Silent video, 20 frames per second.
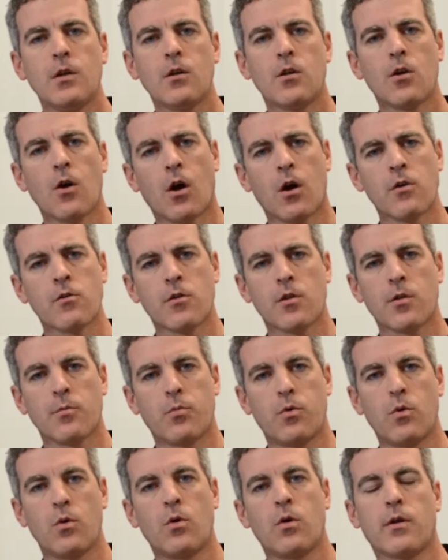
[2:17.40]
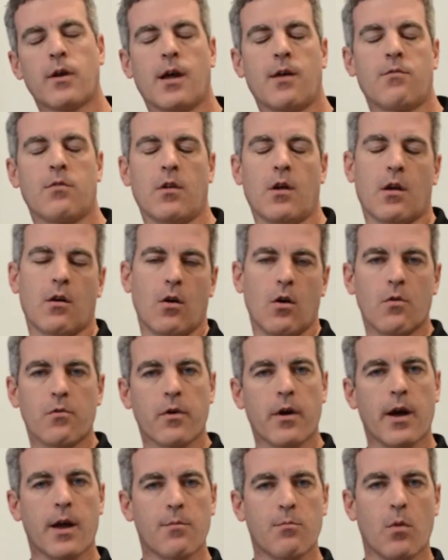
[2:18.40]
yards in the pool and have a lot of
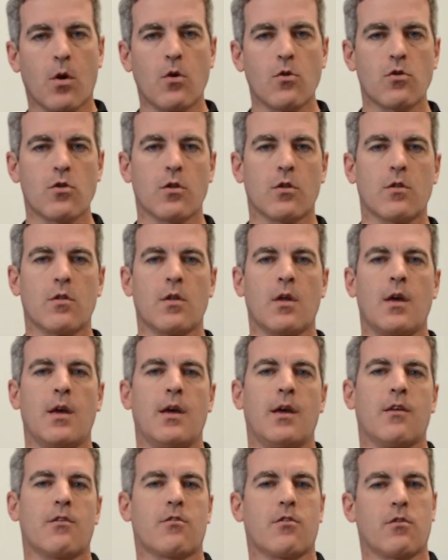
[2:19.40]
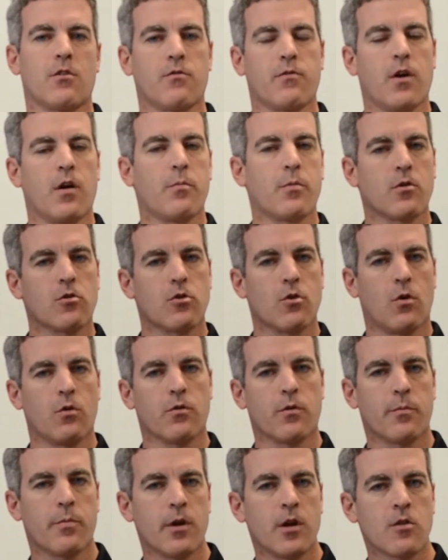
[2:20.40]
overhead motions, start developing
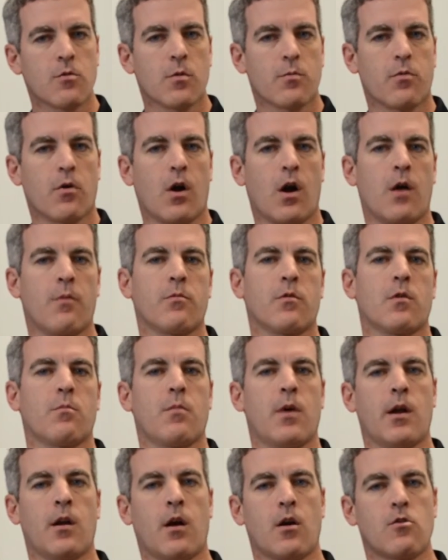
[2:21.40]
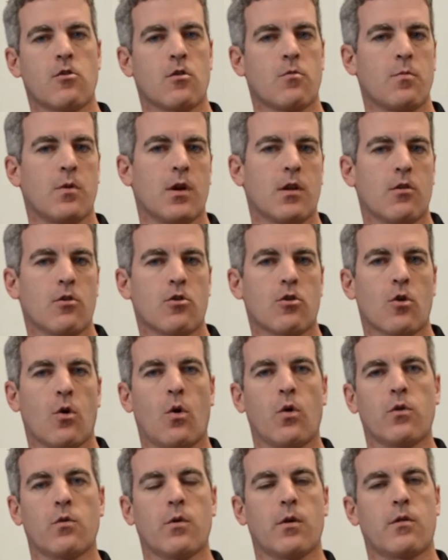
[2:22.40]
shoulder impingement problems. It may not just be at the
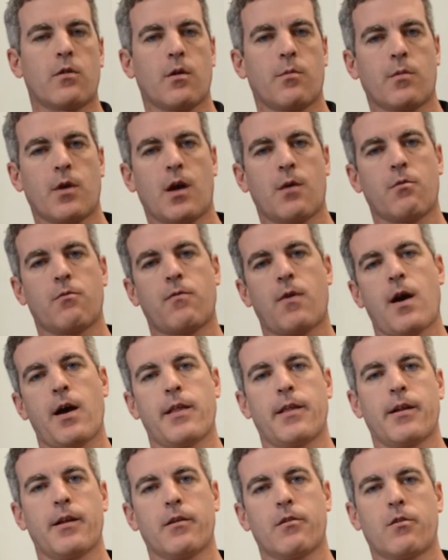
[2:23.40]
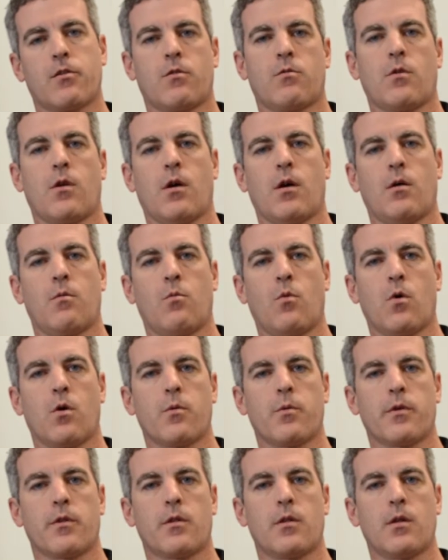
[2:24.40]
shoulder. We sometimes find that it's
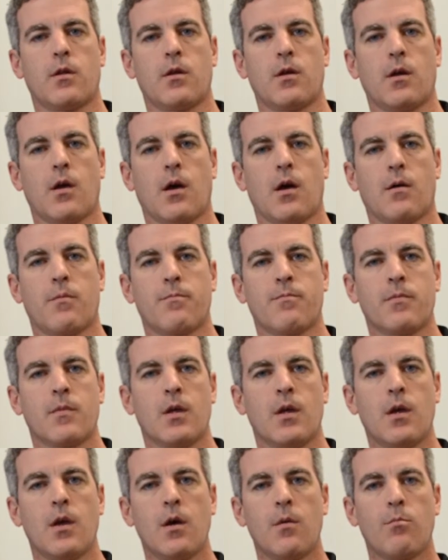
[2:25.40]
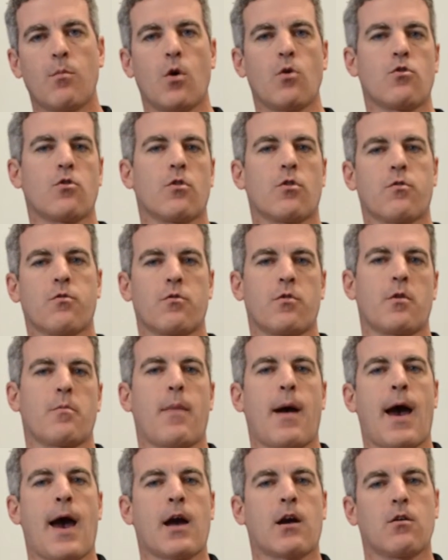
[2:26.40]
more with the motion through their
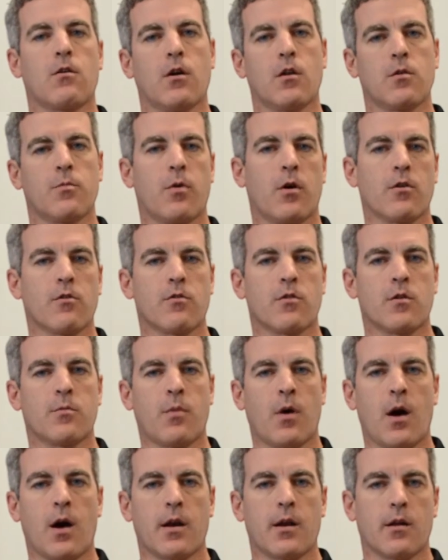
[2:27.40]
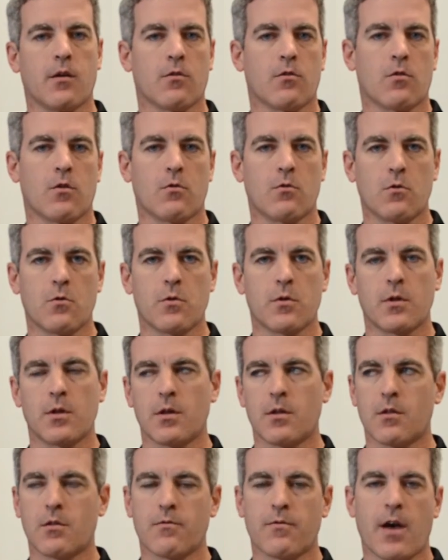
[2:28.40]
back or other parts of their body, and so doing
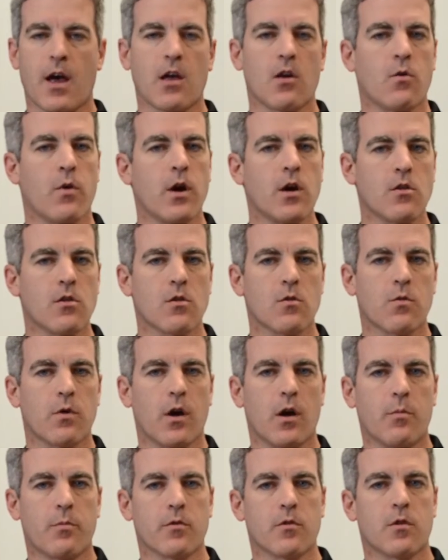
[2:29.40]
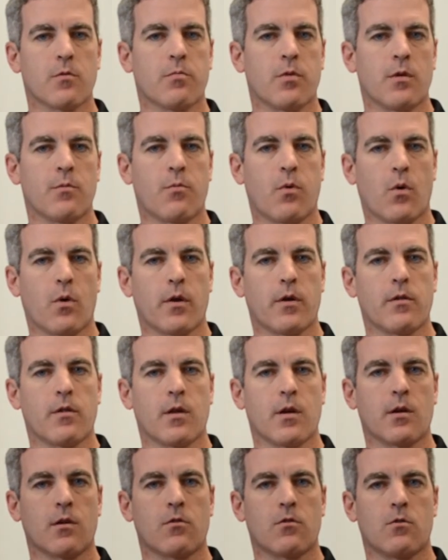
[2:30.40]
these evaluations will help us to pinpoint
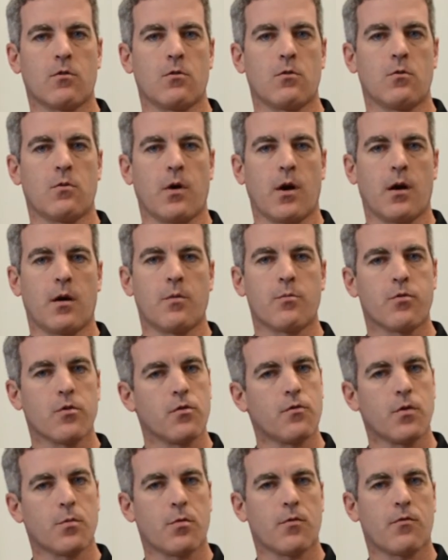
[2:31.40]
things to improve your